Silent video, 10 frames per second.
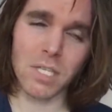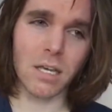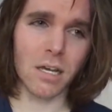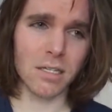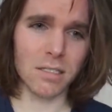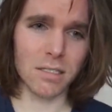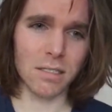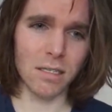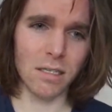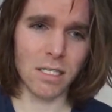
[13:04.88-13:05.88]
guys,
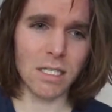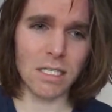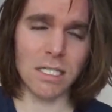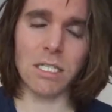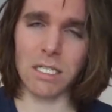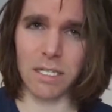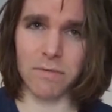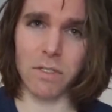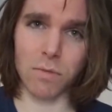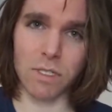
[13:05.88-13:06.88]
each and
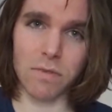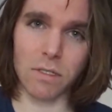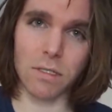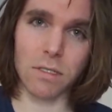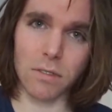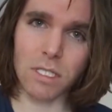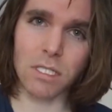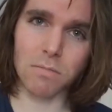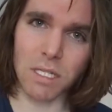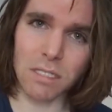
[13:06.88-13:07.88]
every one of you is so
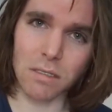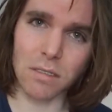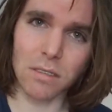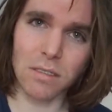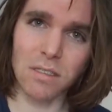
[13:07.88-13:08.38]
special.